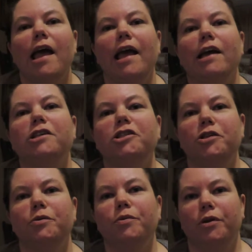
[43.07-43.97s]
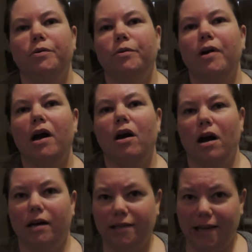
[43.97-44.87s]
and 2 new
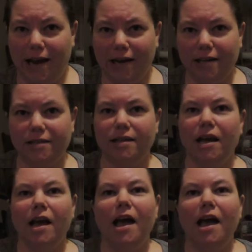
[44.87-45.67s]
contacts.